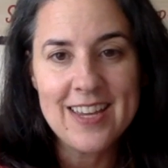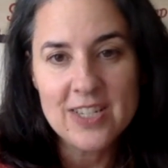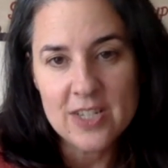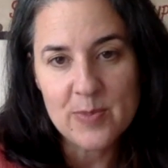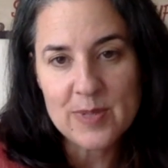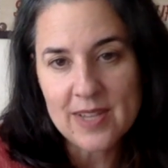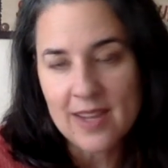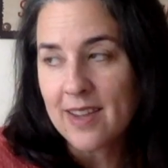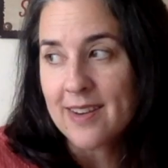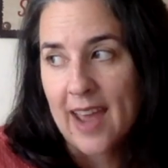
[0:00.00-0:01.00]
She's been
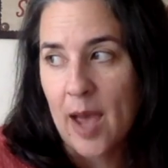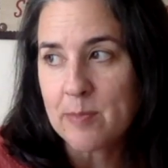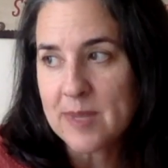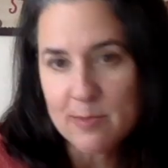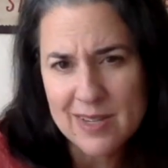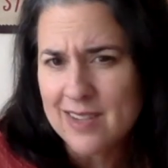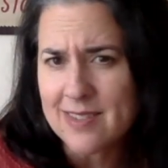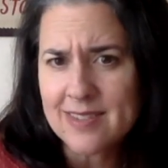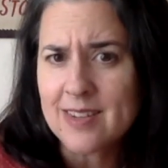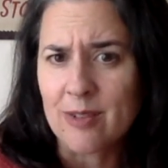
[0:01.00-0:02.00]
taking naps
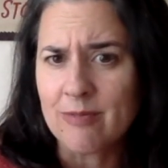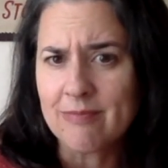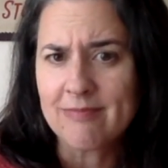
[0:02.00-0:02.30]
because, you know,